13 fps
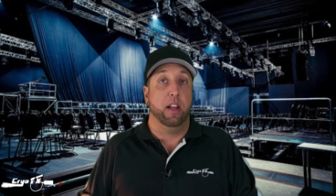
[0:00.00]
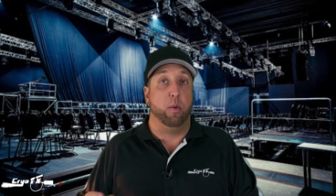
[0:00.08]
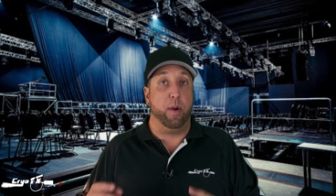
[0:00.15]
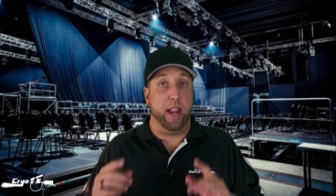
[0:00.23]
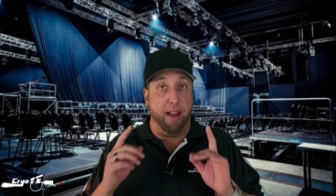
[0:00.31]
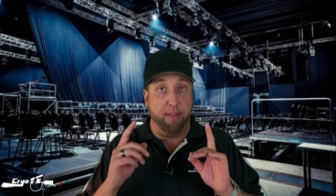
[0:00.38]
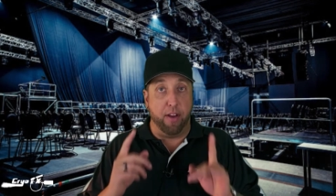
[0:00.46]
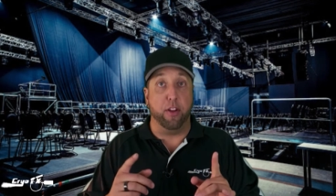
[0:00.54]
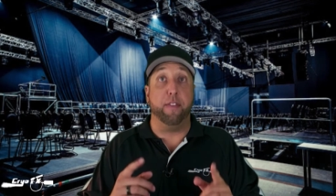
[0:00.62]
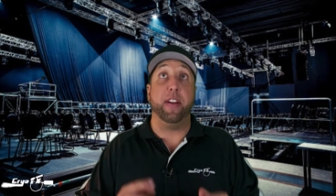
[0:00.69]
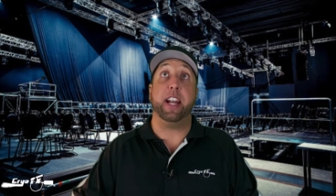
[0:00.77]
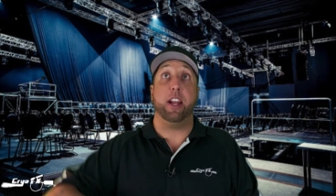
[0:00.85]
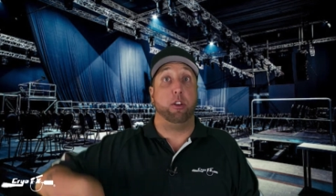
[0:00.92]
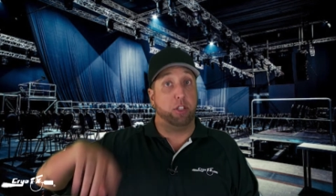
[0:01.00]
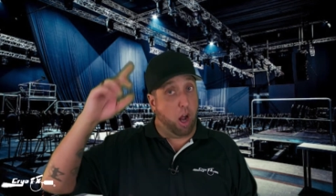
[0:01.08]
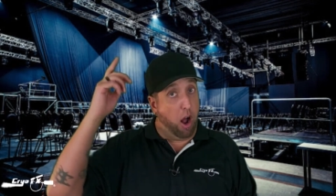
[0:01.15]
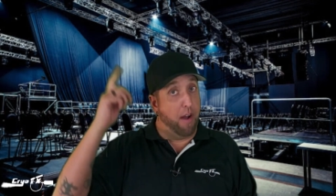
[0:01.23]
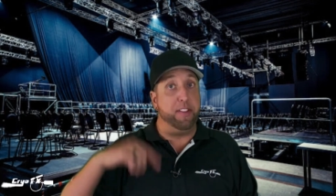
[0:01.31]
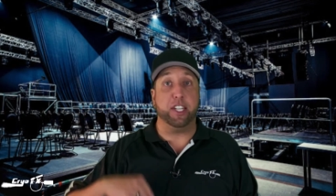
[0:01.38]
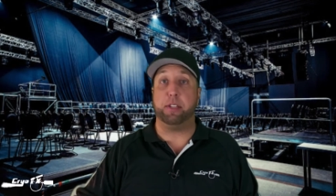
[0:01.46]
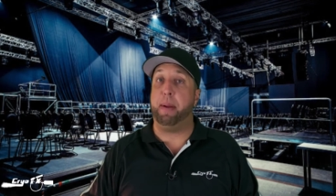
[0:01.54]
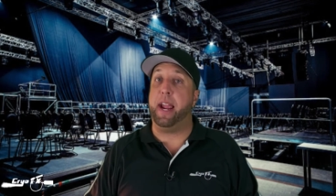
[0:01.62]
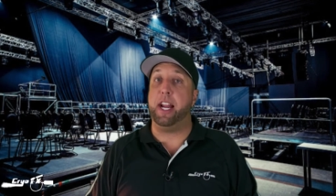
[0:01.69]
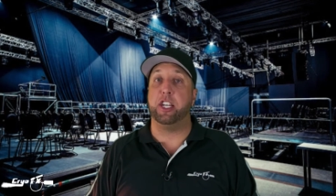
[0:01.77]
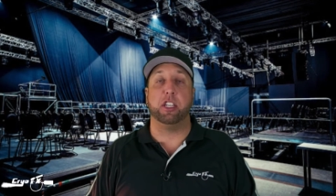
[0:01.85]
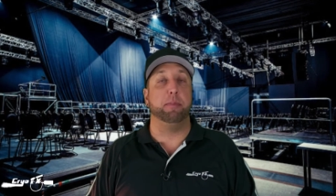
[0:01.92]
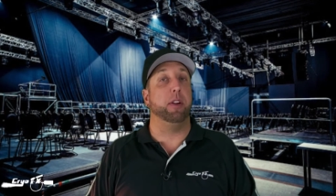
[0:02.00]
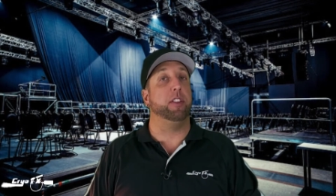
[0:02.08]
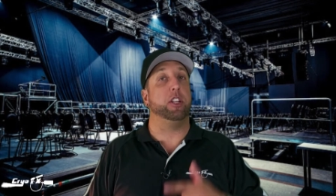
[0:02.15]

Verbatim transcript: We have other videos on this page somewhere